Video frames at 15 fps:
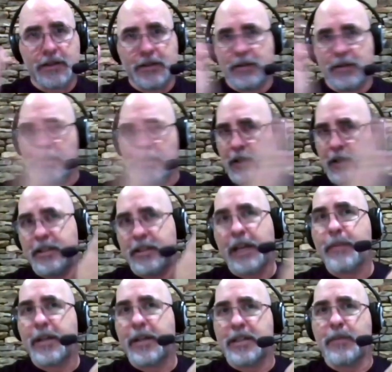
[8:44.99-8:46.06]
like
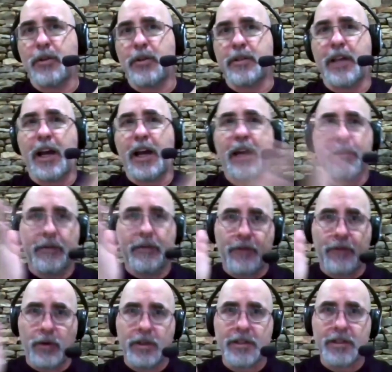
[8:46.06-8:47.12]
segment some of your time and
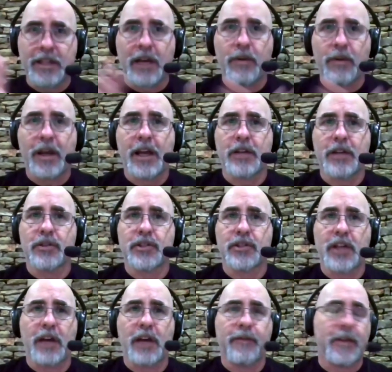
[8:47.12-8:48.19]
focus that way on
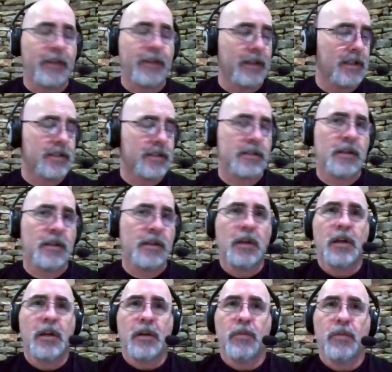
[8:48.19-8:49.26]
yourself. I think that's yeah.
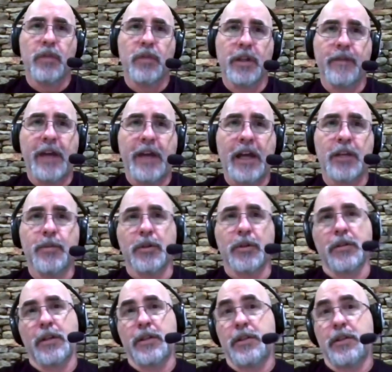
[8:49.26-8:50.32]
really
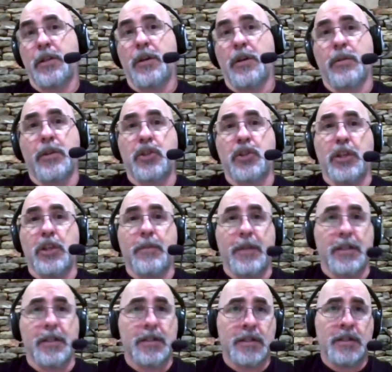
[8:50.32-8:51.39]
valuable. And so the gym
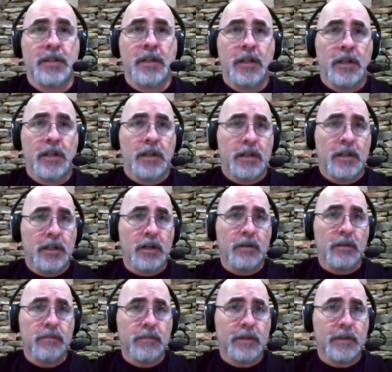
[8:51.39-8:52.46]
is, you
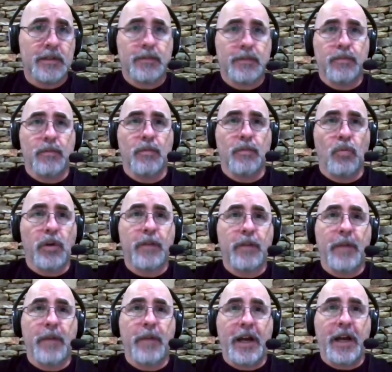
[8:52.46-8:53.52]
know, it's one of
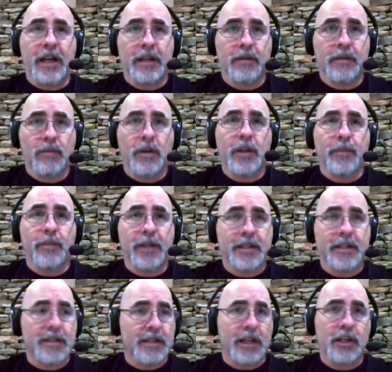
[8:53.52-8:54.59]
my one of the
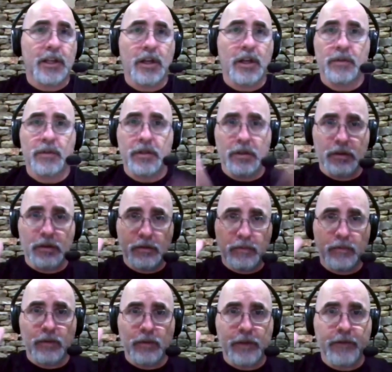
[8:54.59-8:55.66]
places I go to
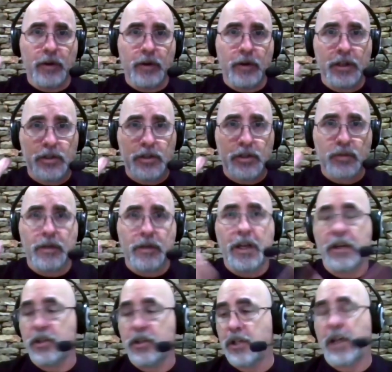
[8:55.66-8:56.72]
refocus,
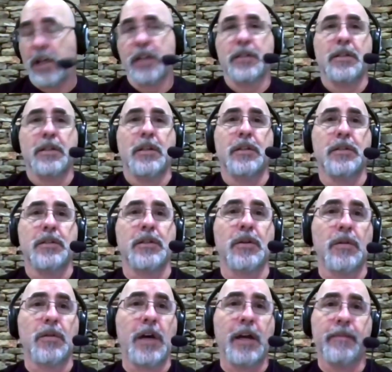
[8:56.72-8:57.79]
re-energize. And
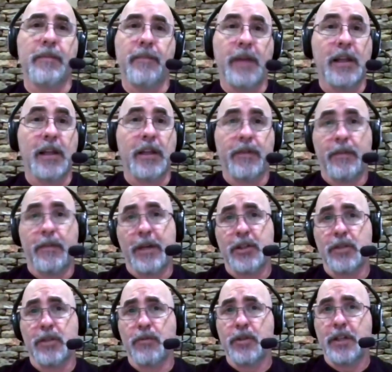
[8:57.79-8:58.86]
so I I love it. My
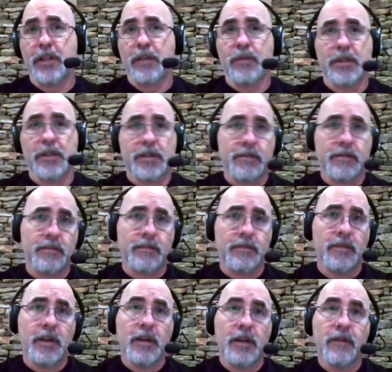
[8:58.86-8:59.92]
gym routine was
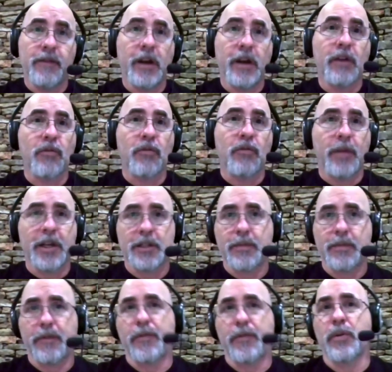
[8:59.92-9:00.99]
very robust
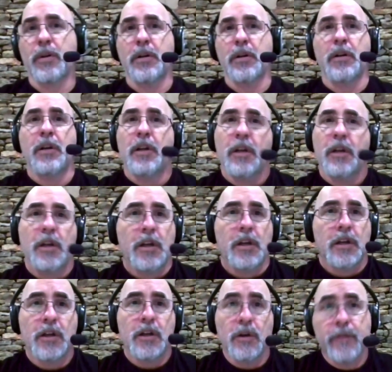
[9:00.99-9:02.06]
before
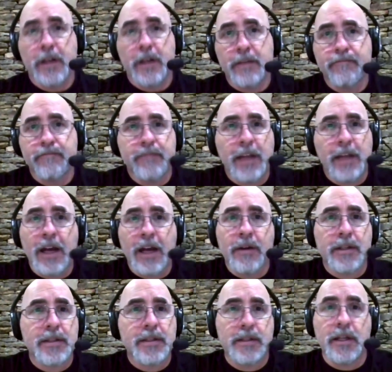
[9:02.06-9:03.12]
COVID, and now
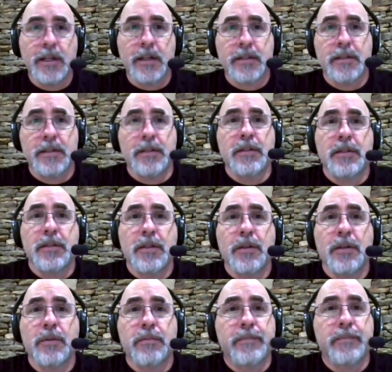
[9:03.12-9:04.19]
it sucks. And
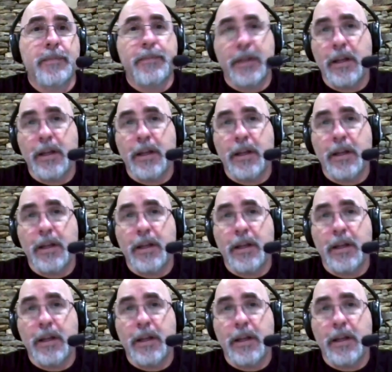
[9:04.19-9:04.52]
so, but